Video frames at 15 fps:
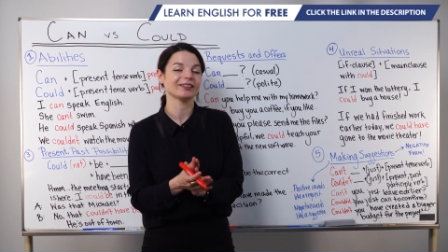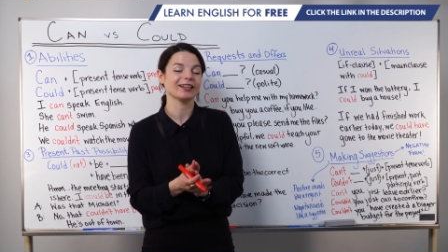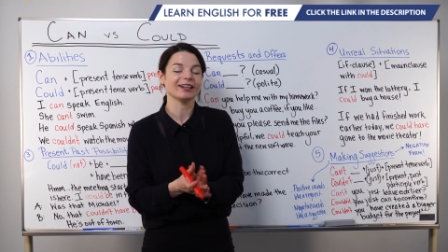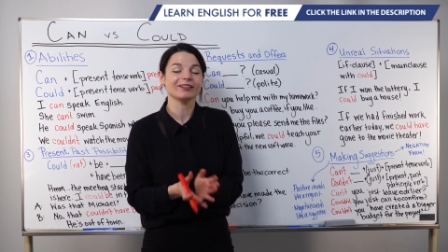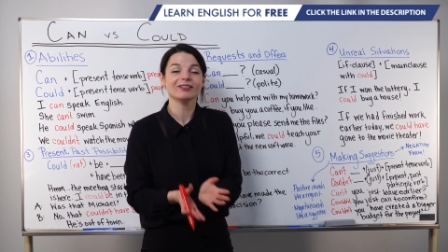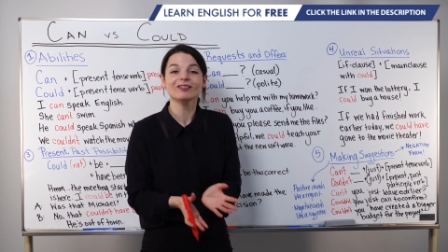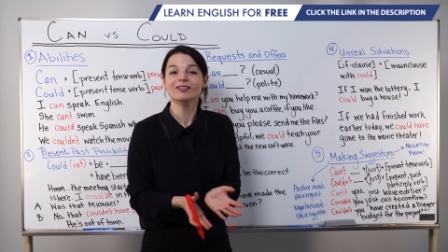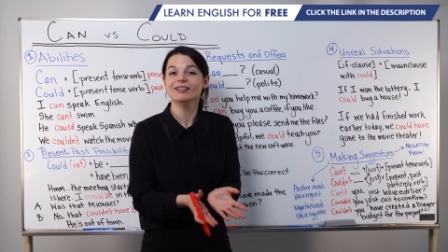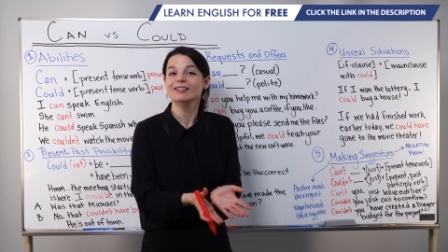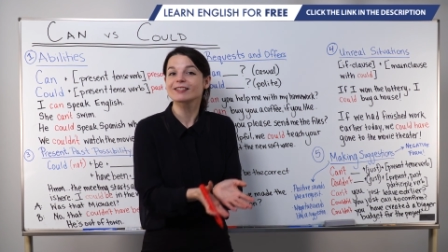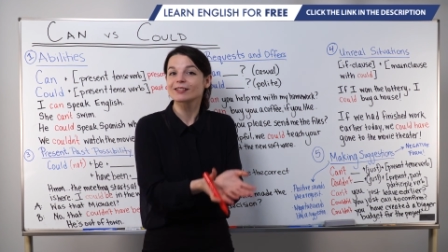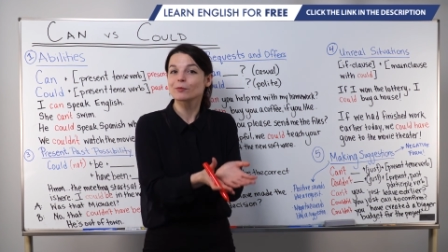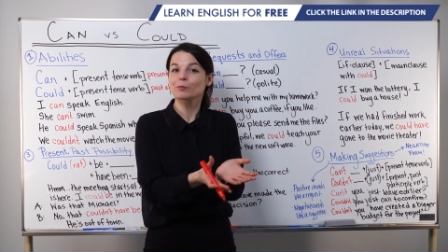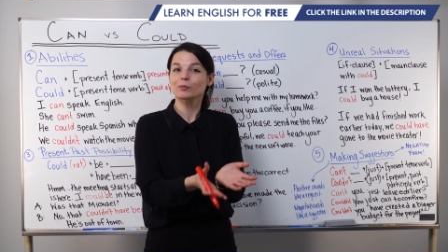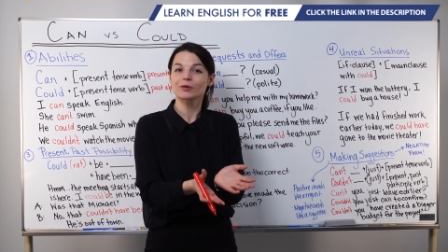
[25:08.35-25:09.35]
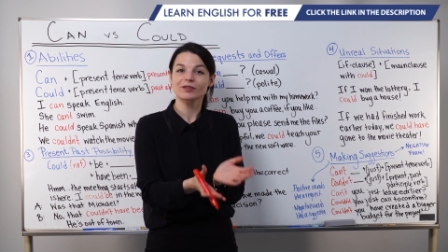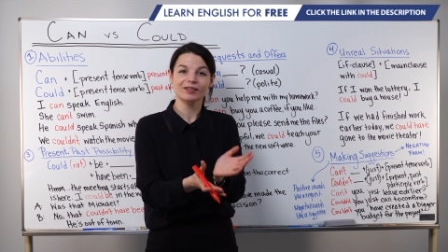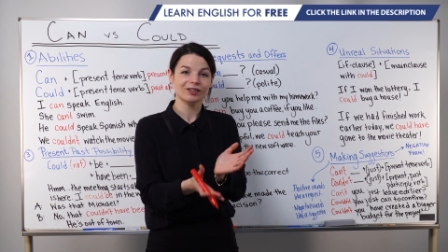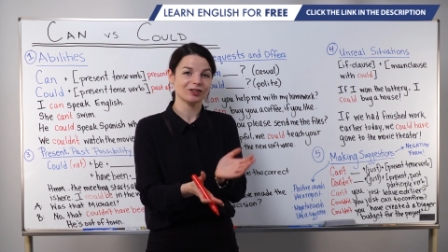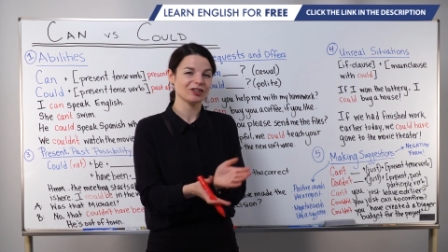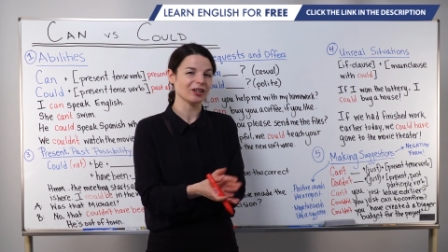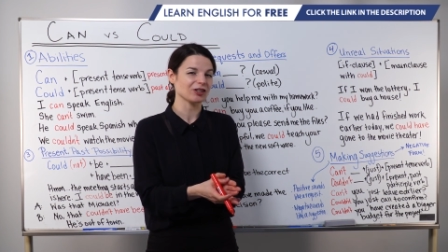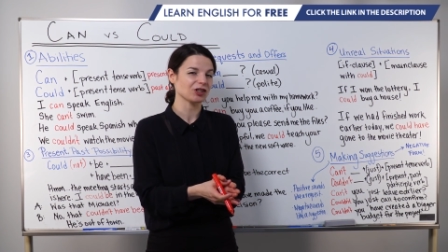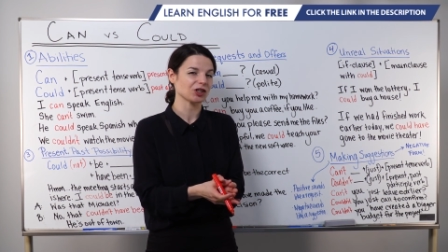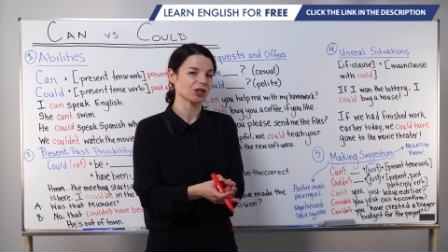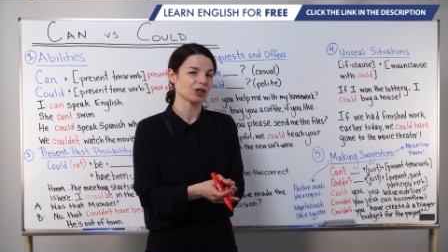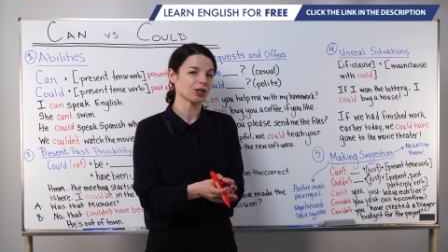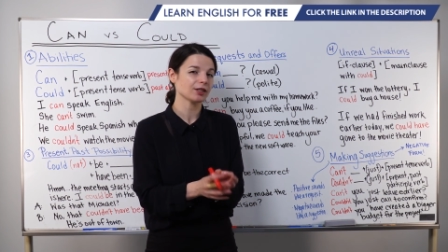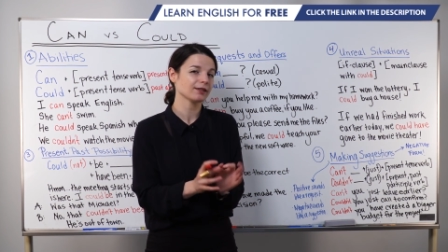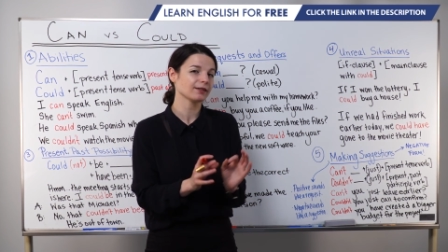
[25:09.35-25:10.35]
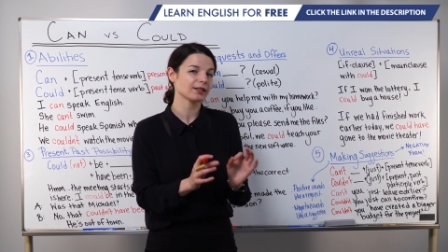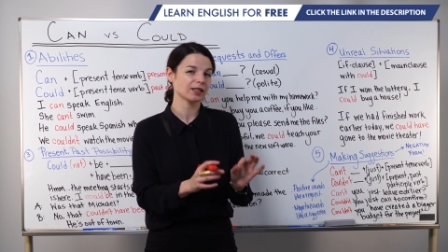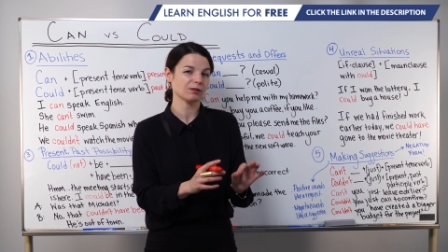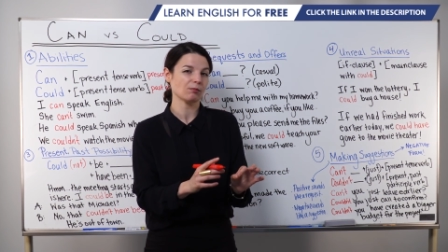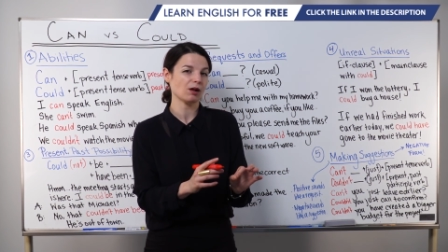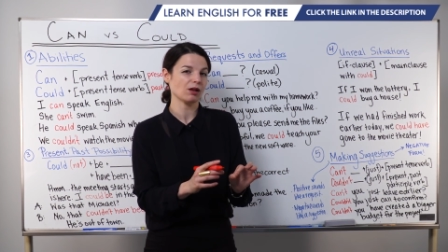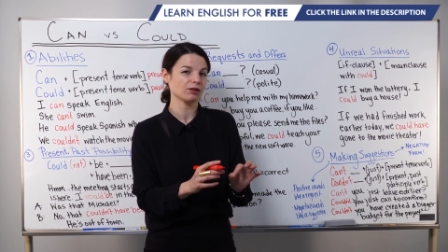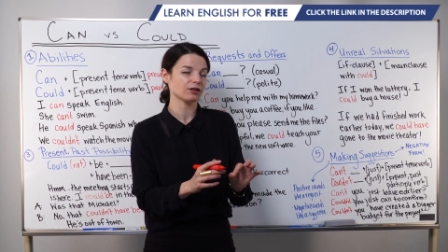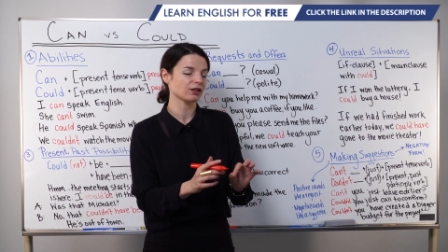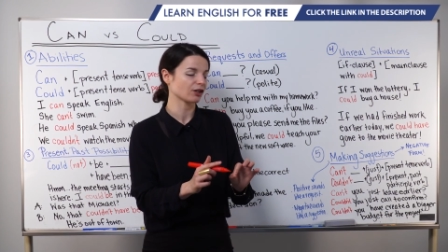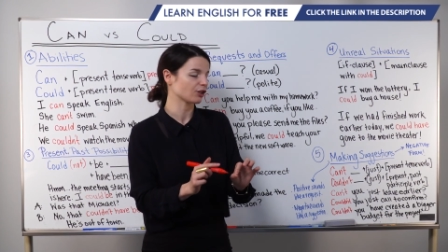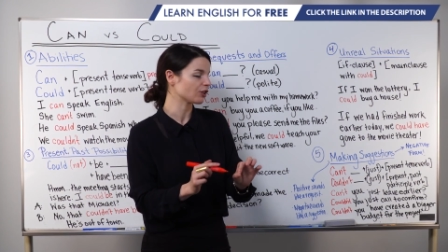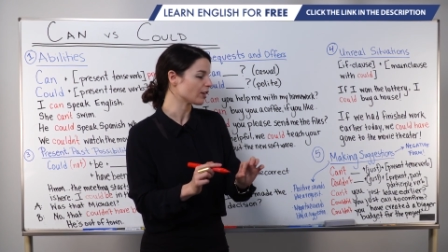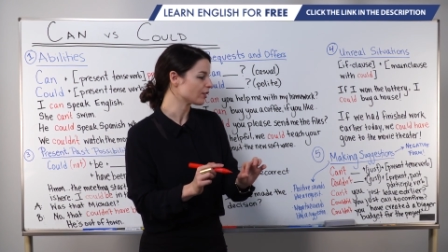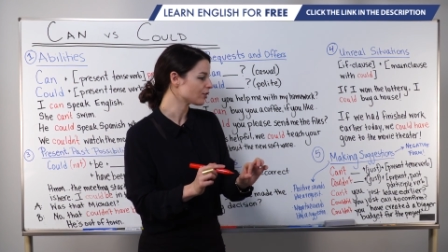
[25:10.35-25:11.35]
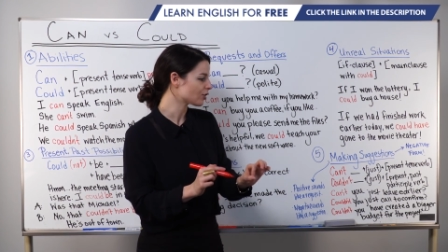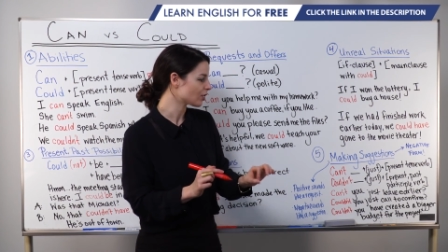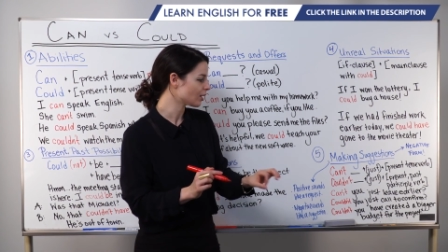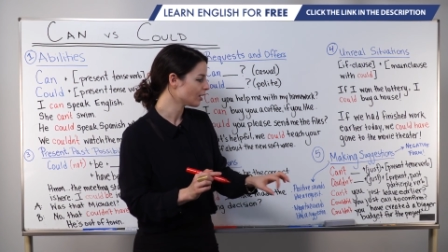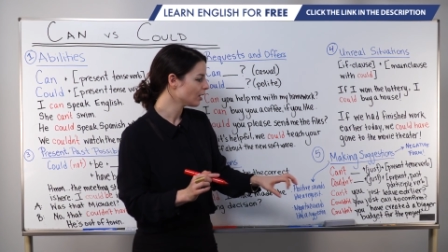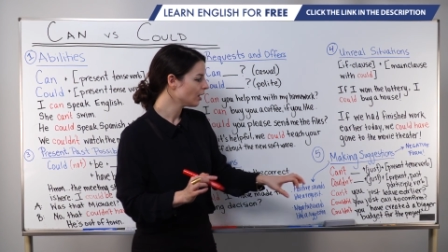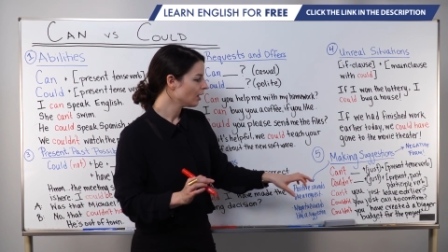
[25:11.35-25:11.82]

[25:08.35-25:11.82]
like just a simple suggestion, just a small suggestion.